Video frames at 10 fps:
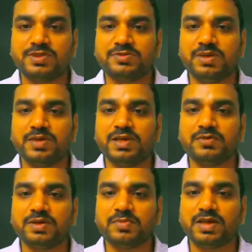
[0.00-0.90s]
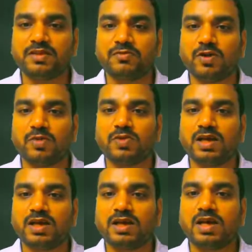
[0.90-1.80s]
which will be given by the
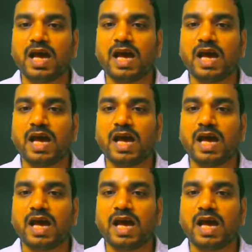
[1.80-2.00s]
formula,